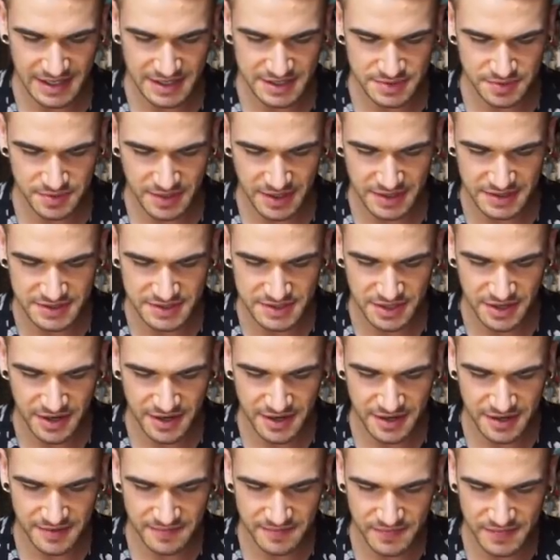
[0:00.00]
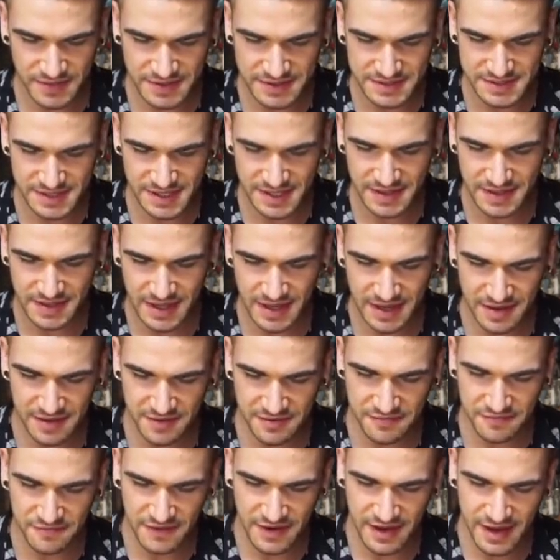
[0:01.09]
guess we'll get started. Let's say the
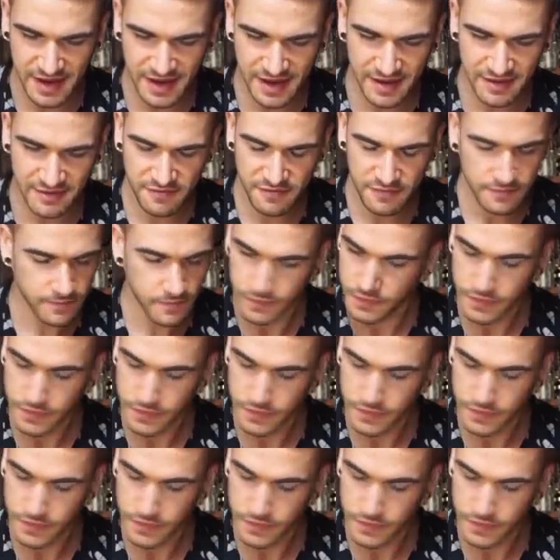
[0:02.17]
count of five,